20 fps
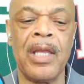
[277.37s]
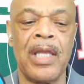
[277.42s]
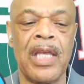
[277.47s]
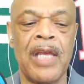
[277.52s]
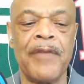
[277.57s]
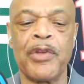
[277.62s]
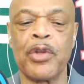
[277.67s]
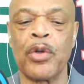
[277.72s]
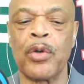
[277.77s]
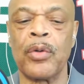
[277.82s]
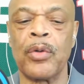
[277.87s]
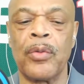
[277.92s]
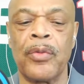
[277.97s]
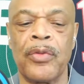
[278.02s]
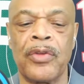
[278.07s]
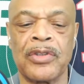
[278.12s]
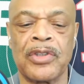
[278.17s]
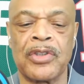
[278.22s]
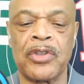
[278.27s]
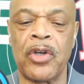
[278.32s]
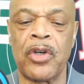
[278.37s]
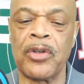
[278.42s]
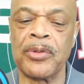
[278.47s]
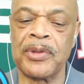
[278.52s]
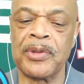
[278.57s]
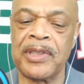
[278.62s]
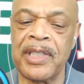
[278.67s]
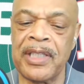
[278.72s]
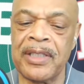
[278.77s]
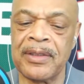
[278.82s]
Even though the
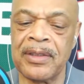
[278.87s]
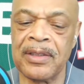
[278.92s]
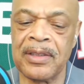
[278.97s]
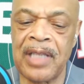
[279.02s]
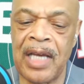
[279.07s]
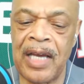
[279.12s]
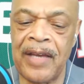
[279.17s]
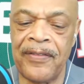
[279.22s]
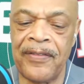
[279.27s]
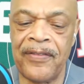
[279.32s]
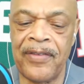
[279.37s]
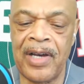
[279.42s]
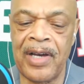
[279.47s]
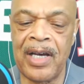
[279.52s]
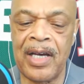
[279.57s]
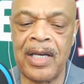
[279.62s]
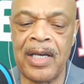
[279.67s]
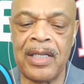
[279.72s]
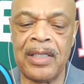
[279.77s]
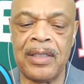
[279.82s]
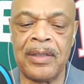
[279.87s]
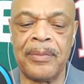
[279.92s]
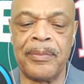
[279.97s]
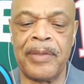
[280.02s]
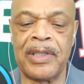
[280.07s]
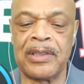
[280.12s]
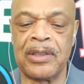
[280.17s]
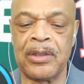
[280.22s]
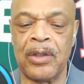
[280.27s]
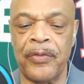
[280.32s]
circumstances I find
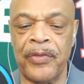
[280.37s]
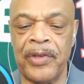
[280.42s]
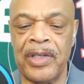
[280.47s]
myself